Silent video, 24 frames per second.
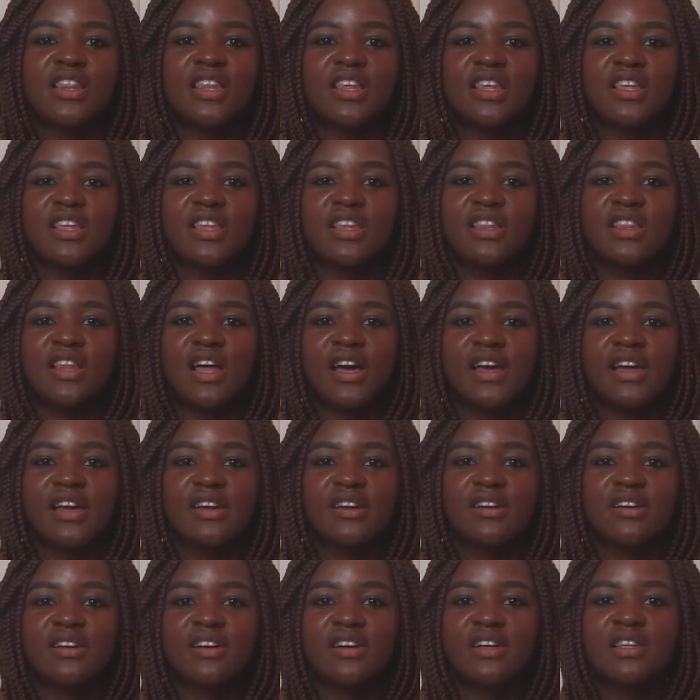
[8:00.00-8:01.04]
then like
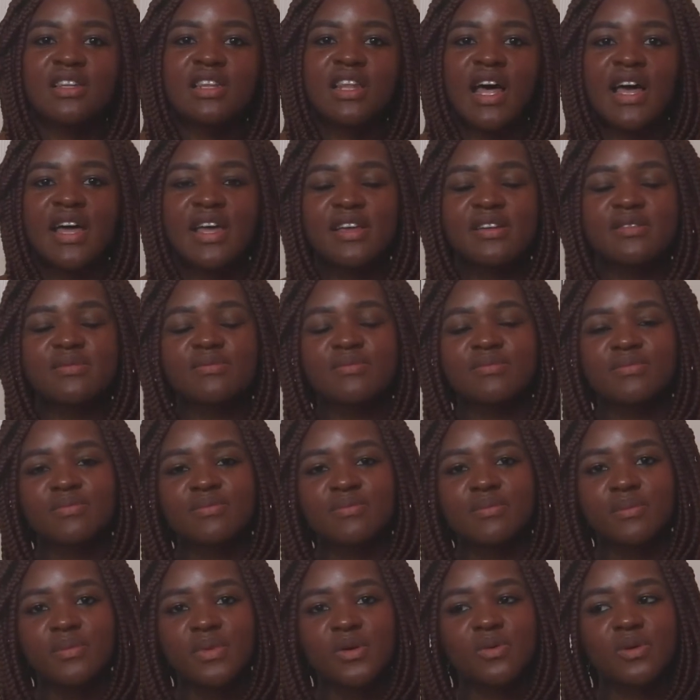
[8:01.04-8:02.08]
a night
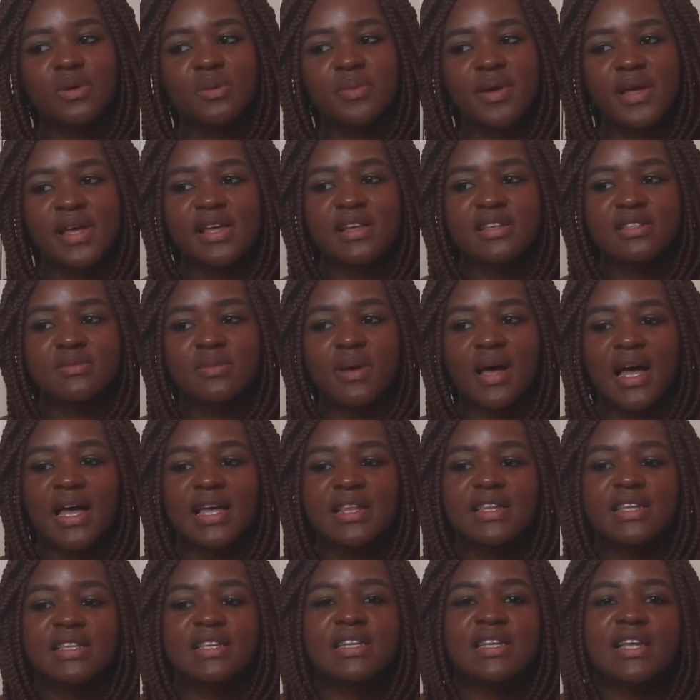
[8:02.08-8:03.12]
will pass by,
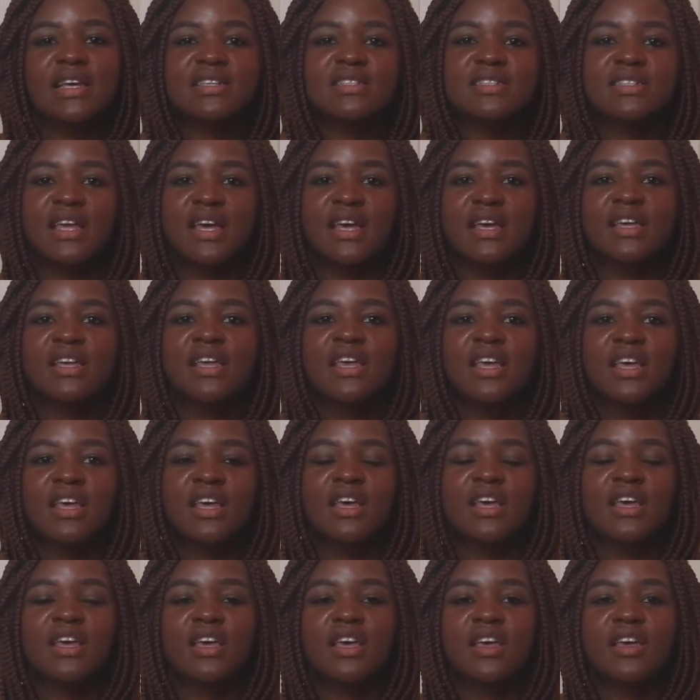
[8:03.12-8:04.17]
and then the next day
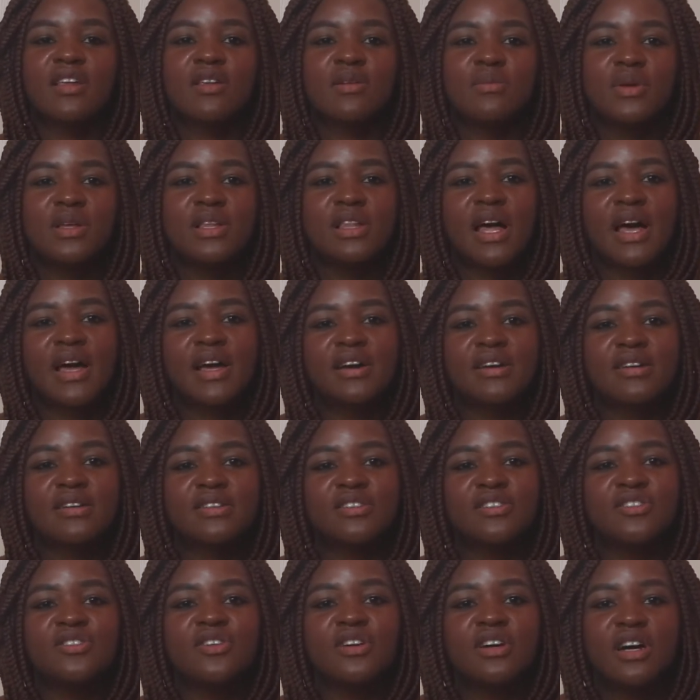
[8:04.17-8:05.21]
it'll be like
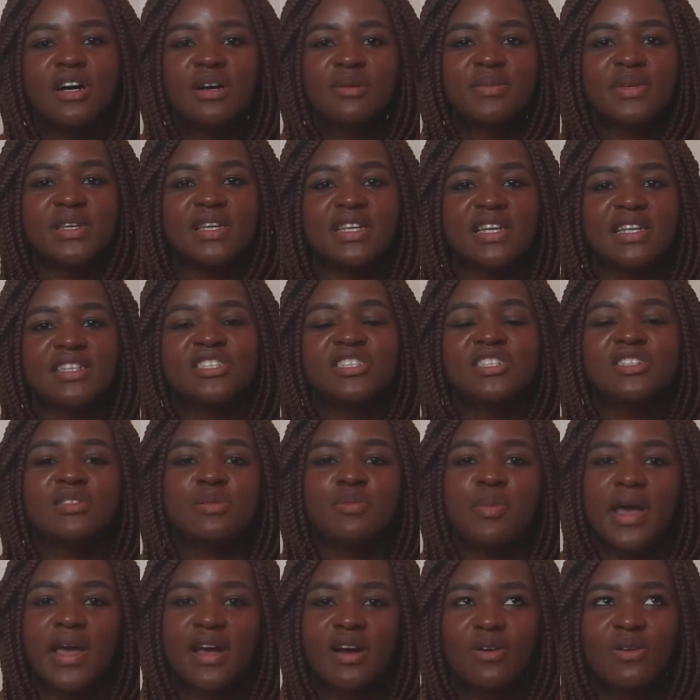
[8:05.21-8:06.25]
you'll come in and she's
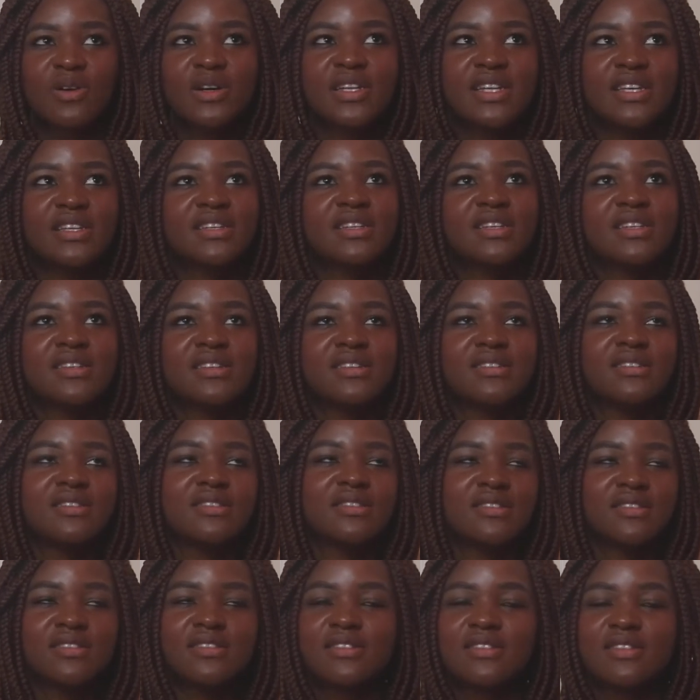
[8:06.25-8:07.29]
back on it, and
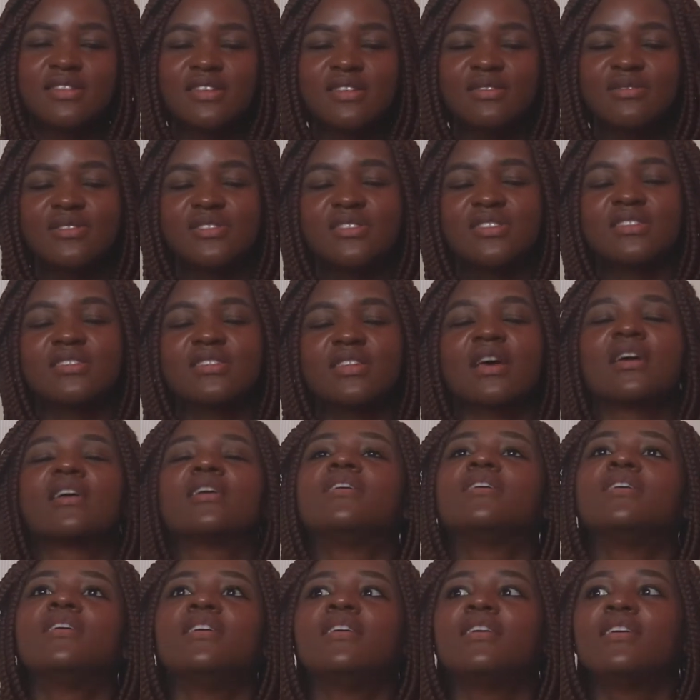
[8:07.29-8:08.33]
it was just like,
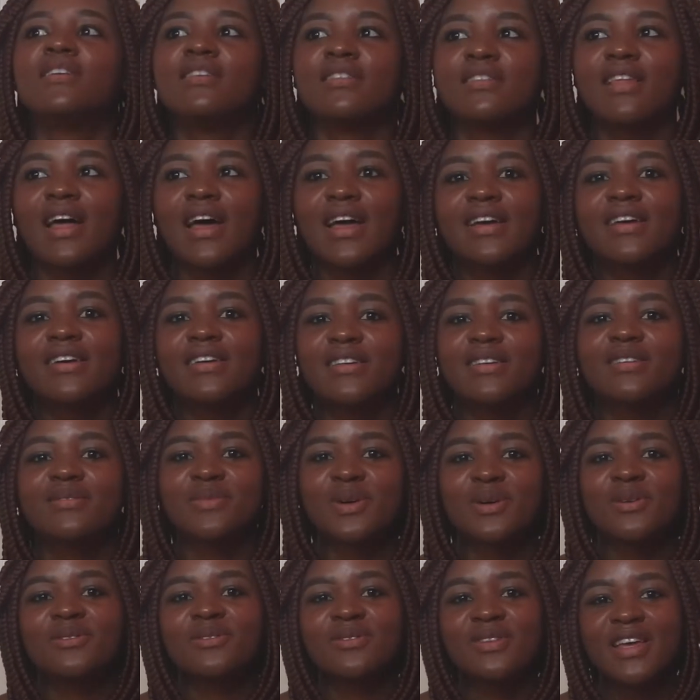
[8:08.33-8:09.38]
oh, like, come
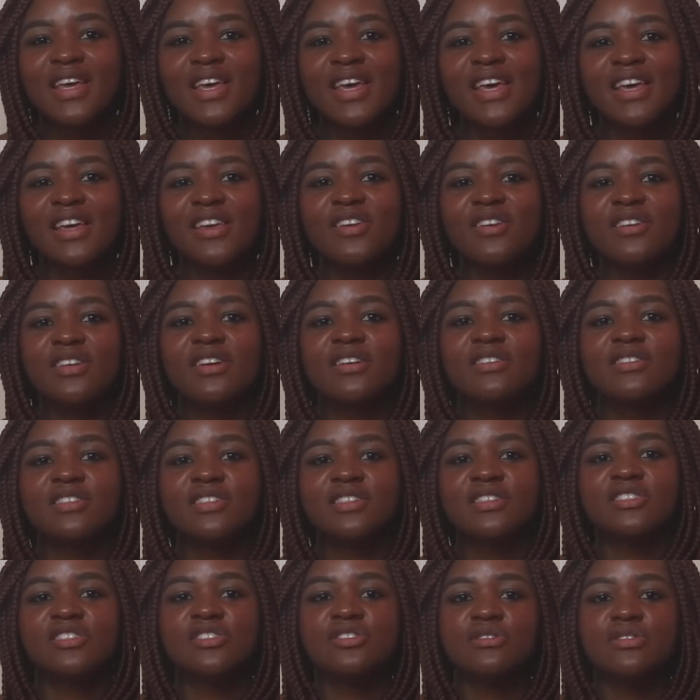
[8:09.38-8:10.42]
on, you know,
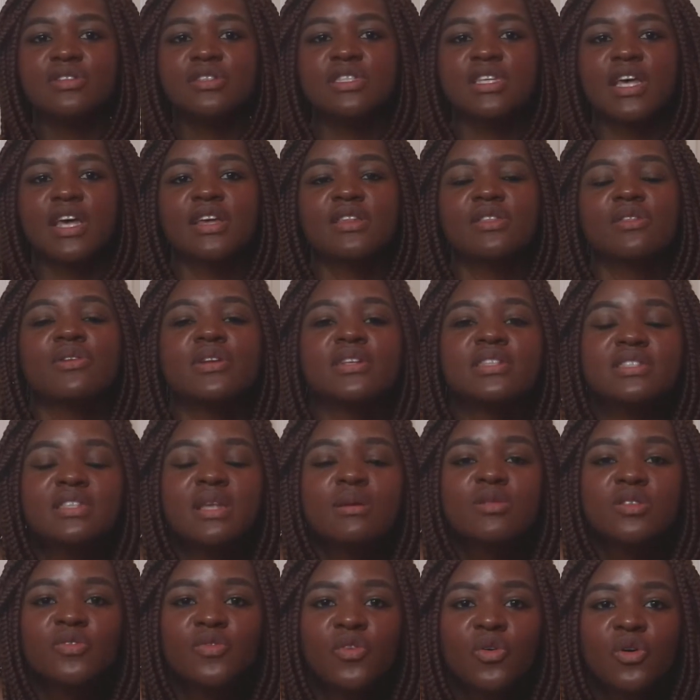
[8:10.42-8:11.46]
you'll take 3
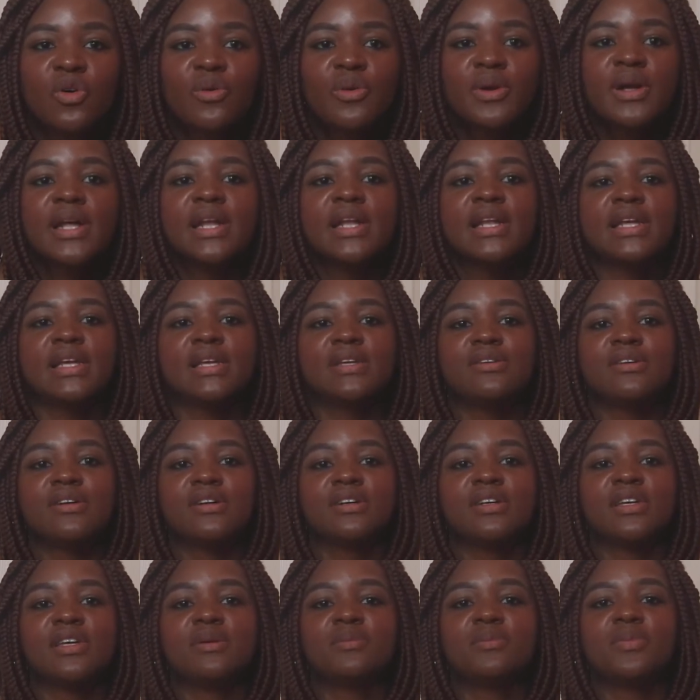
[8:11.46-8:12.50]
steps forward and then
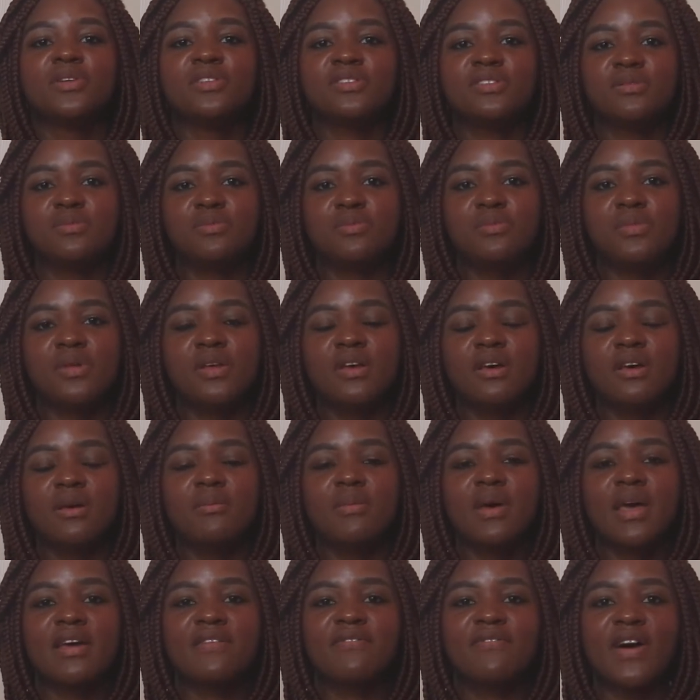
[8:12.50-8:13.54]
you'll get pushed
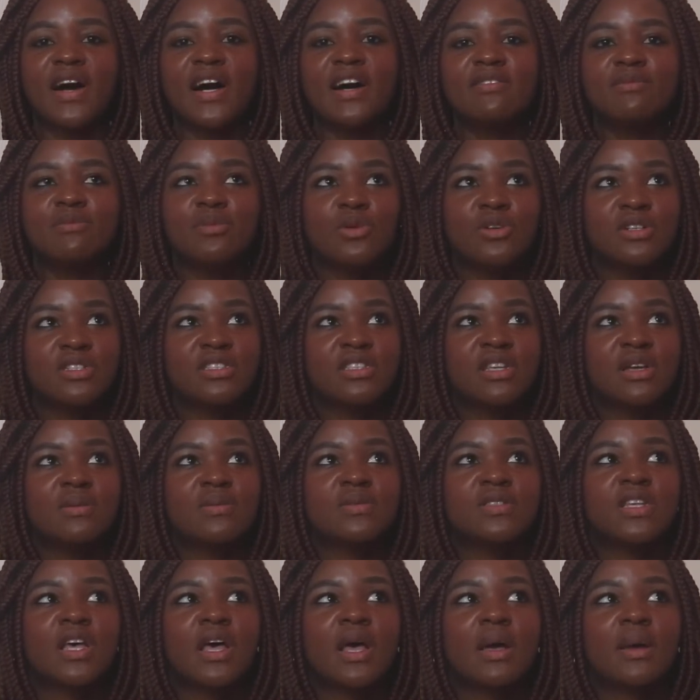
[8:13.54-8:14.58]
back 5 more
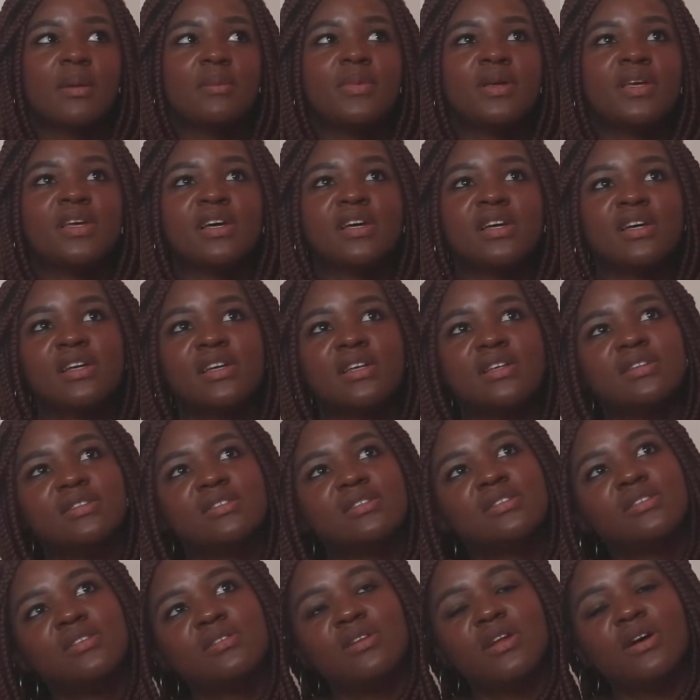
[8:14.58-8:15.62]
steps
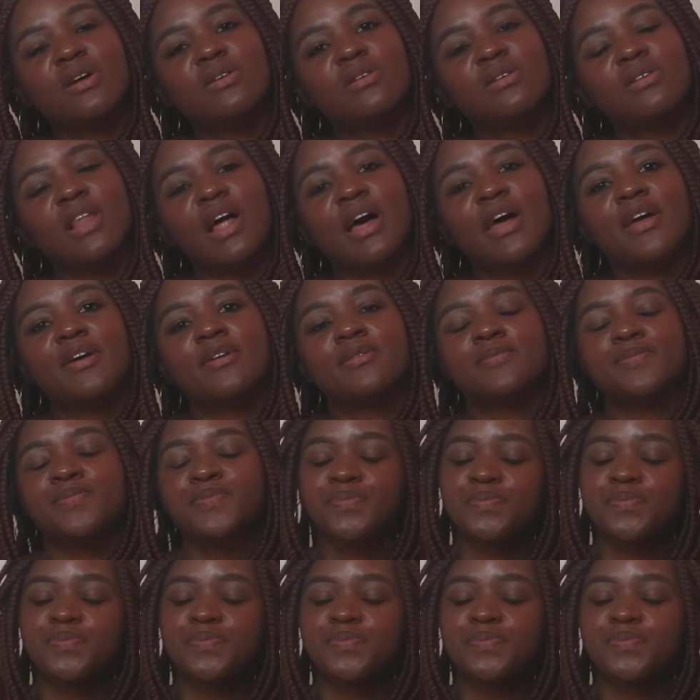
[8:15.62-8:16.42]
because, you know, like,